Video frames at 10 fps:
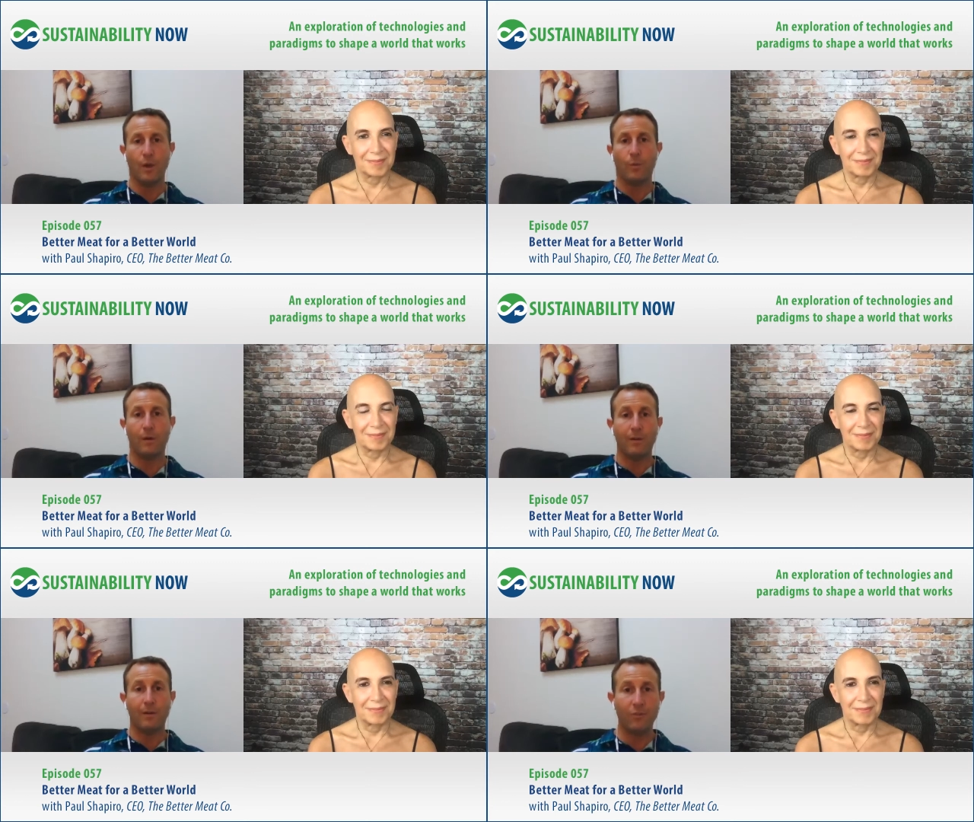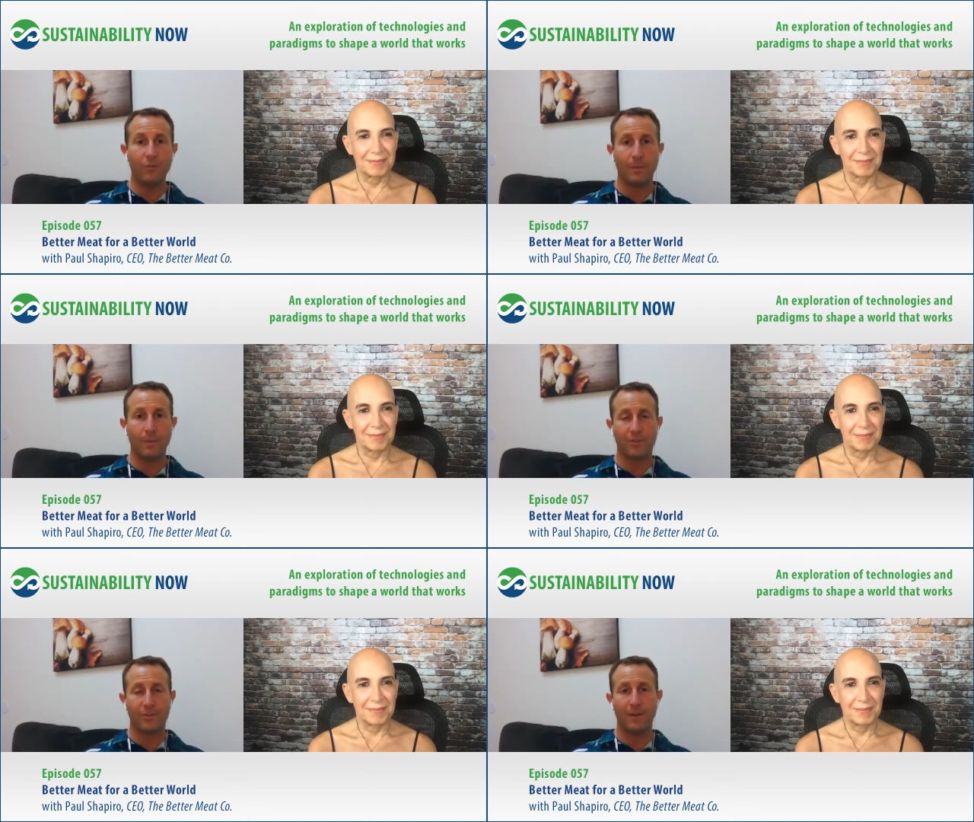Speaker 1: well, at least we can
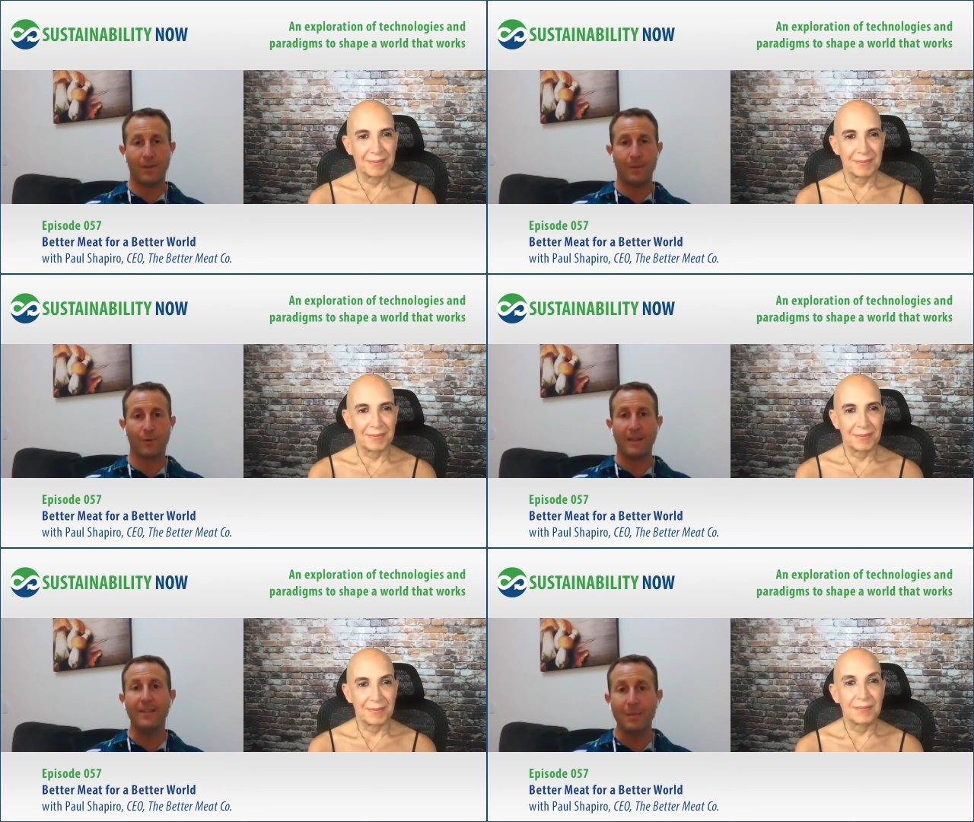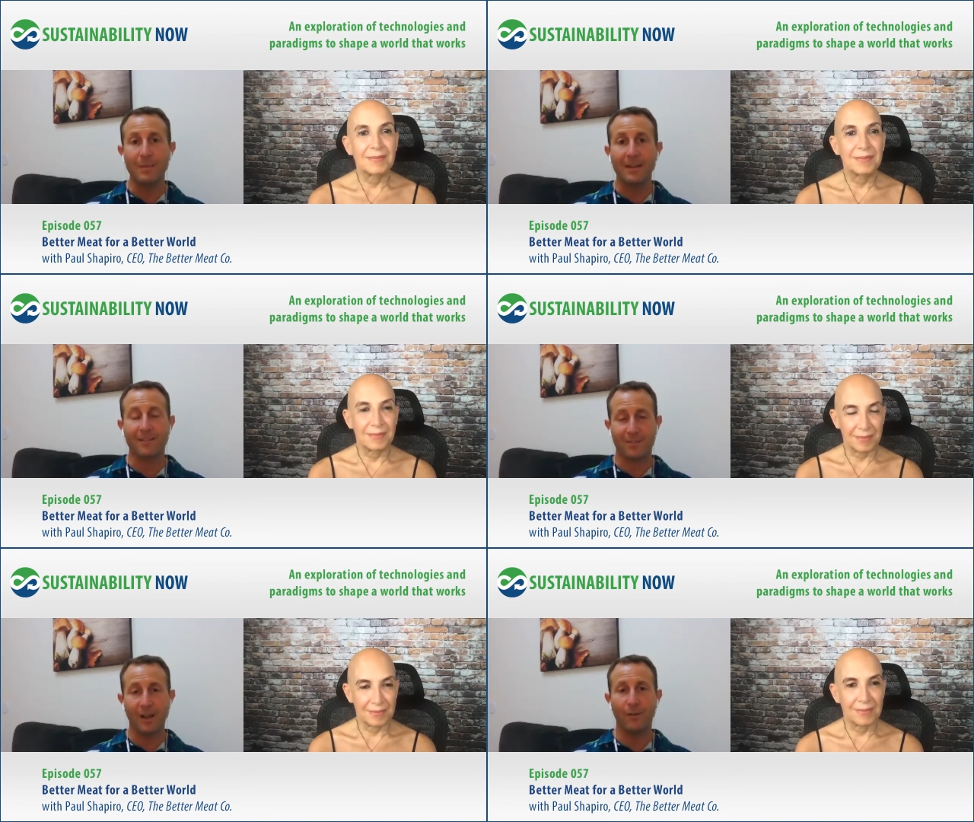put some fiber in the meat
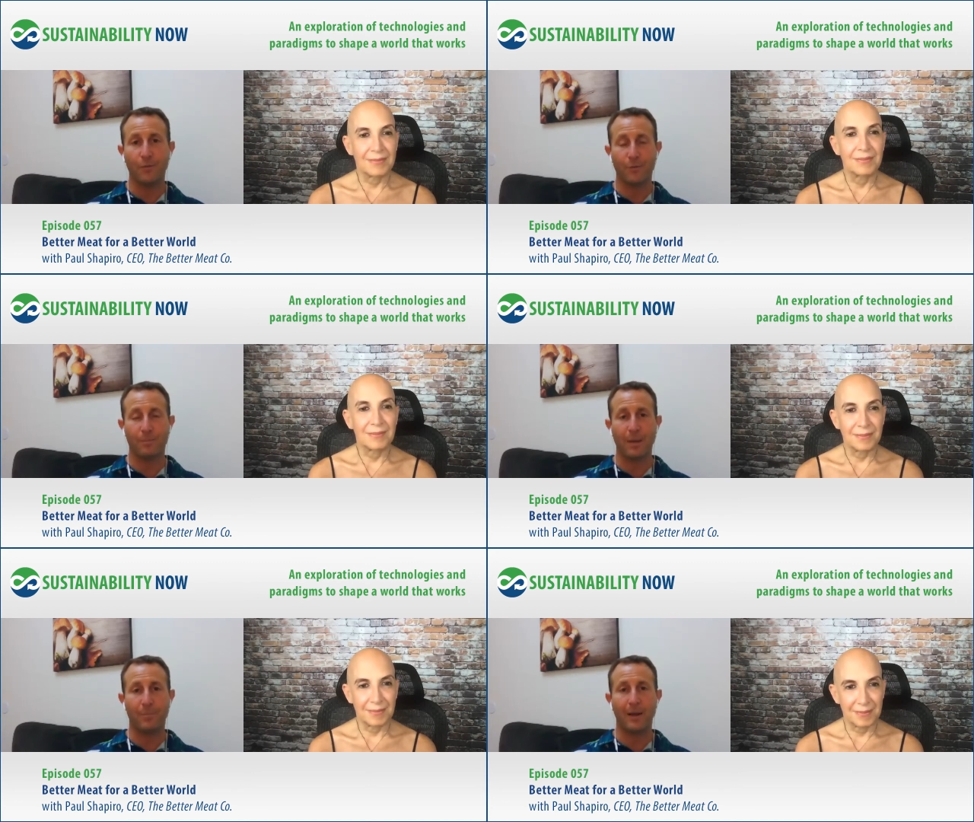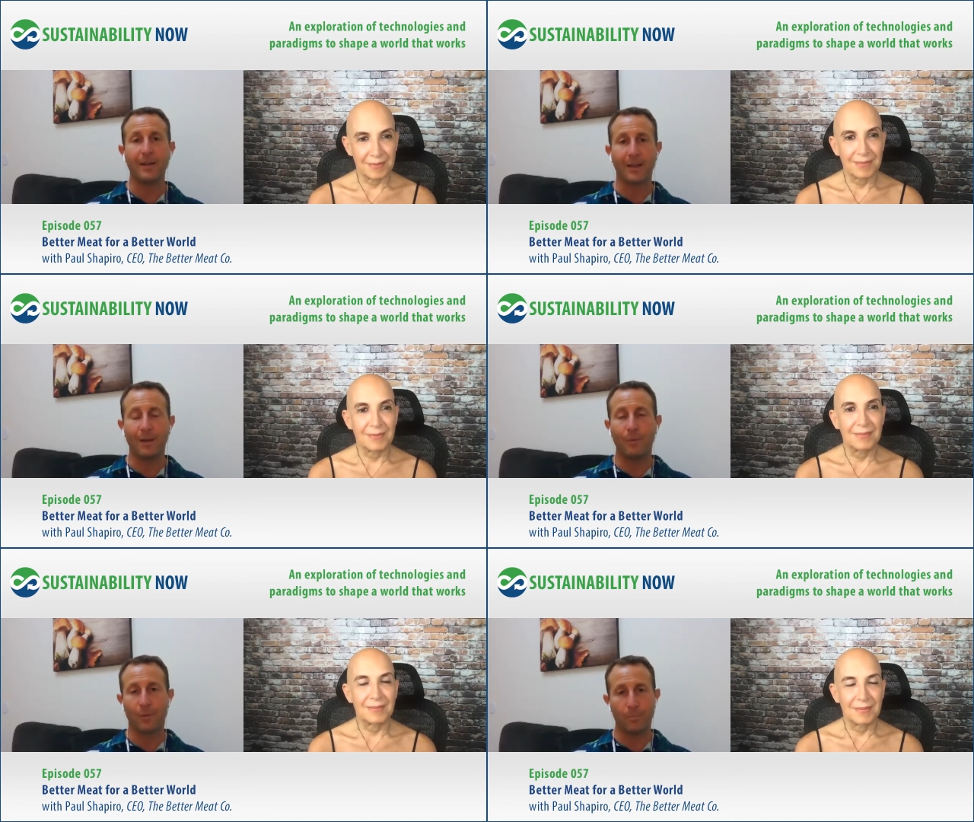itself by blending it
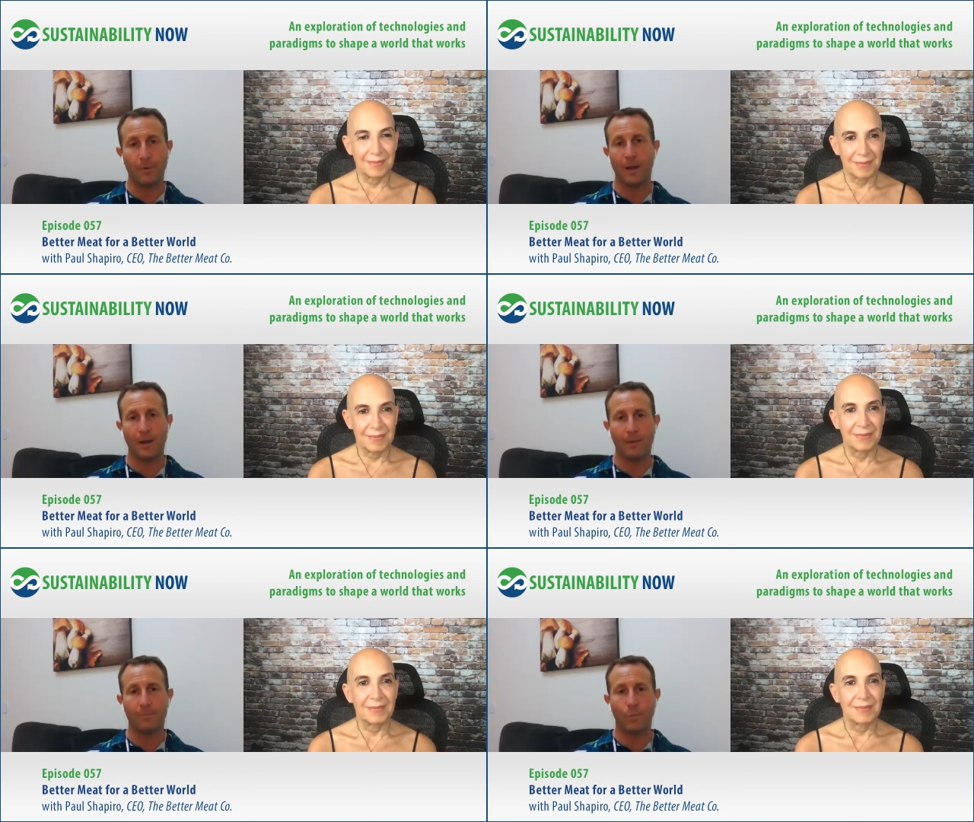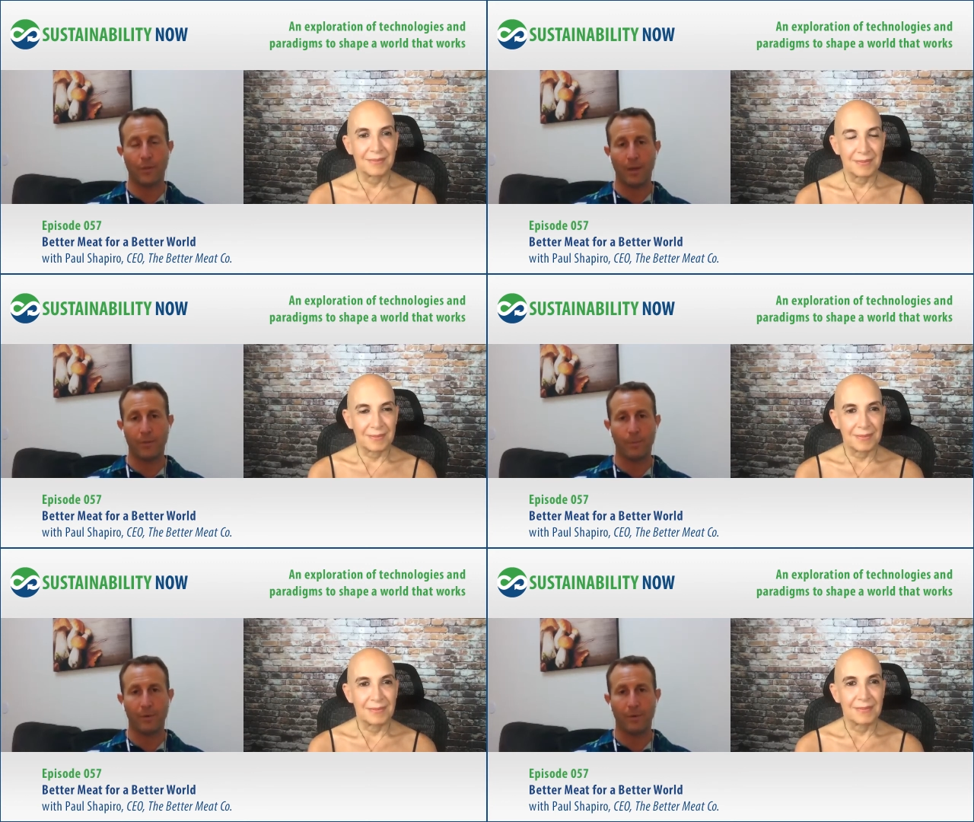with, uh, with
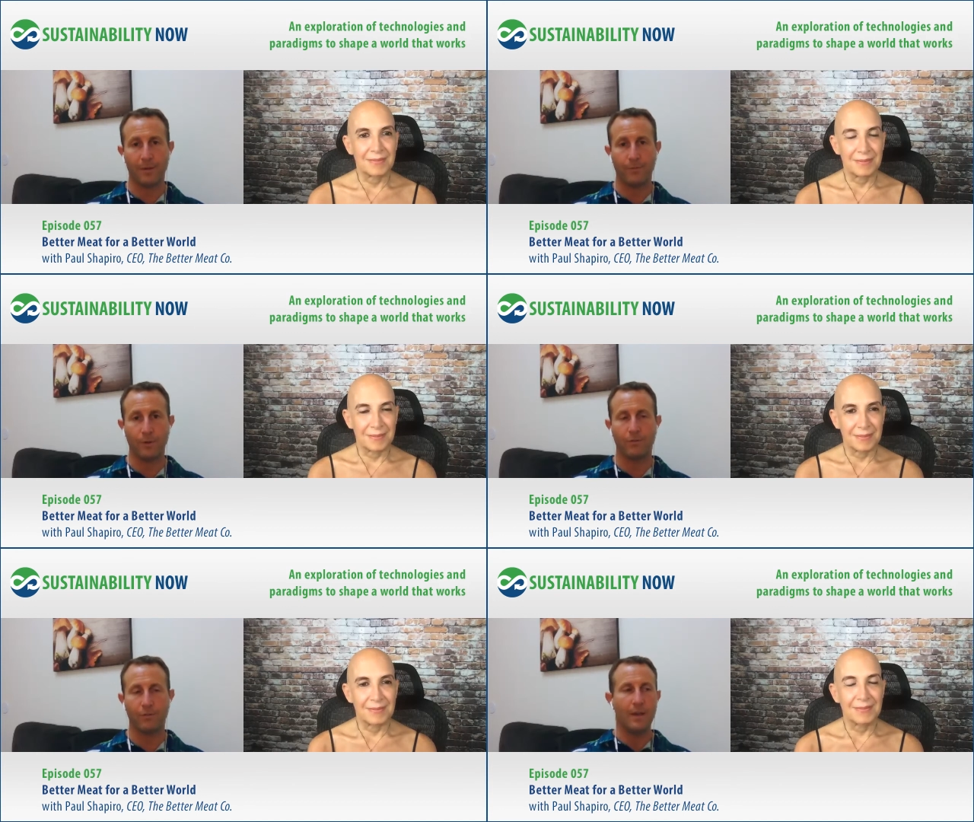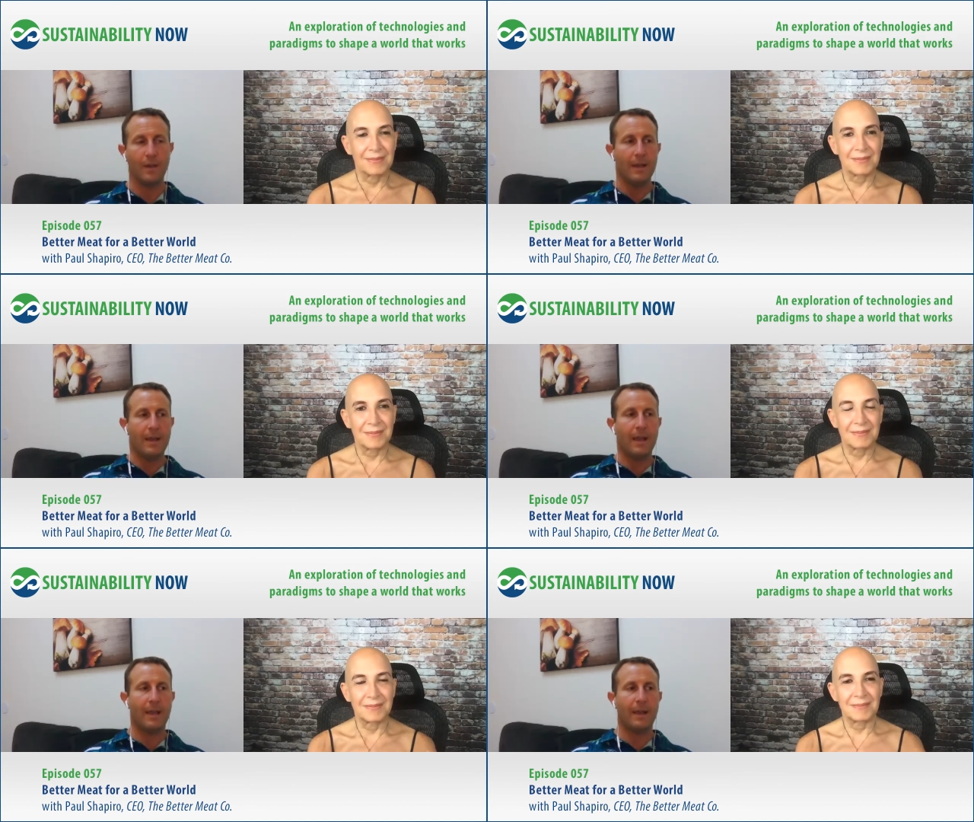healthy plant foods
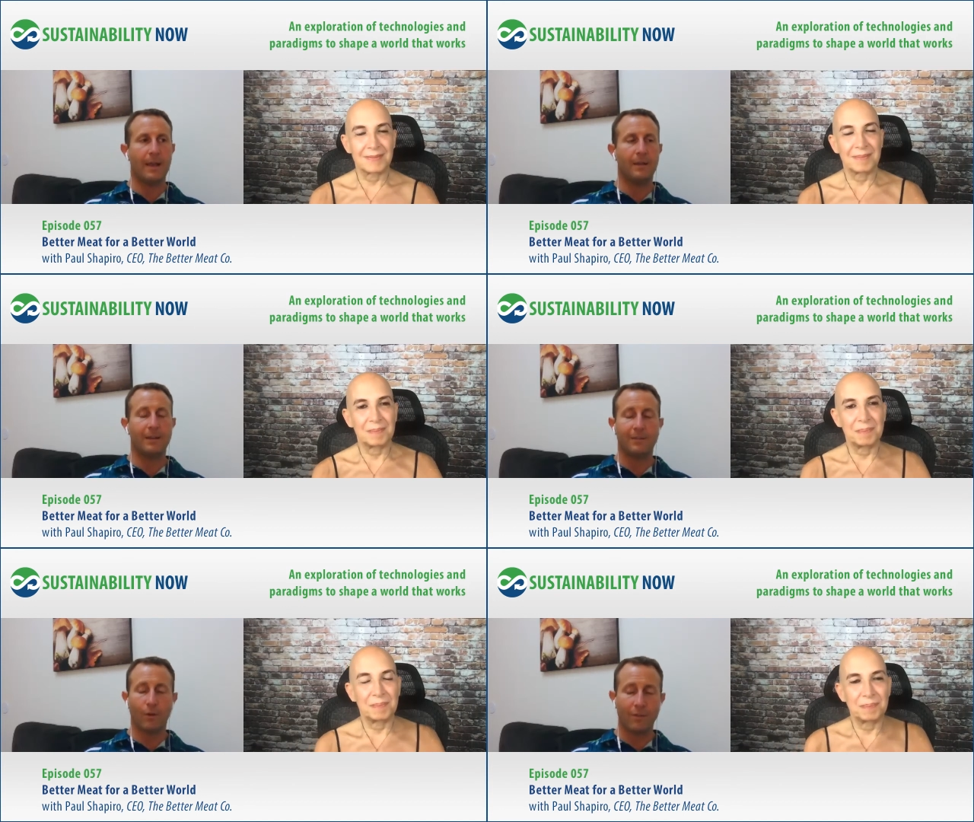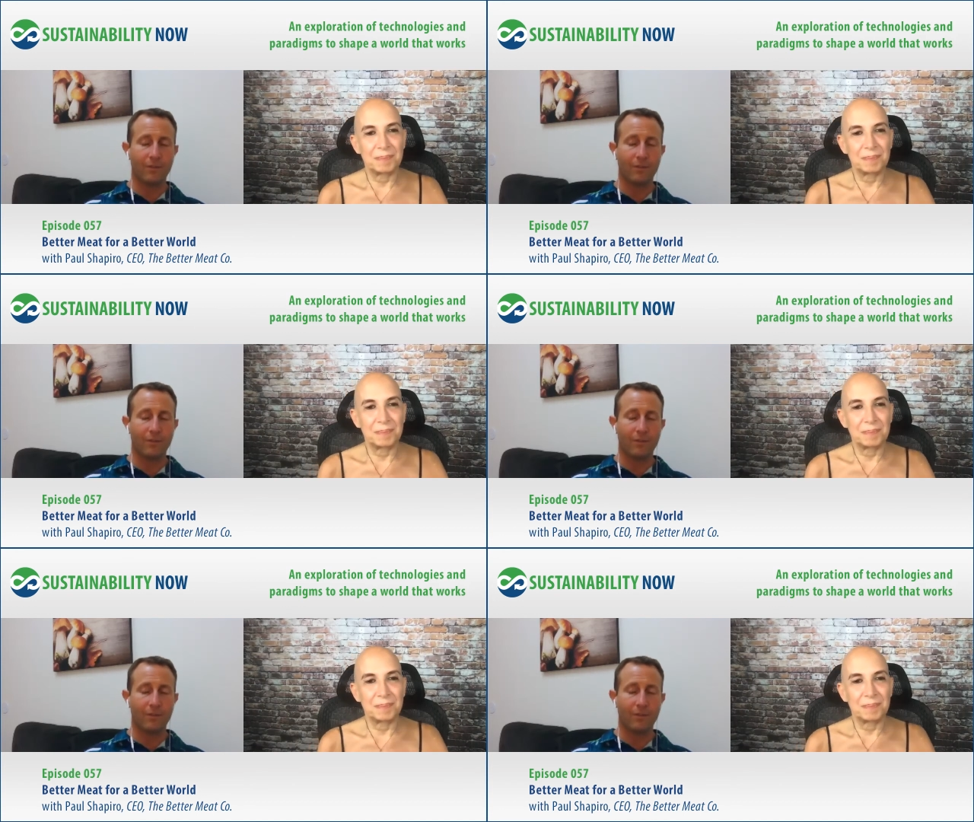and it looks and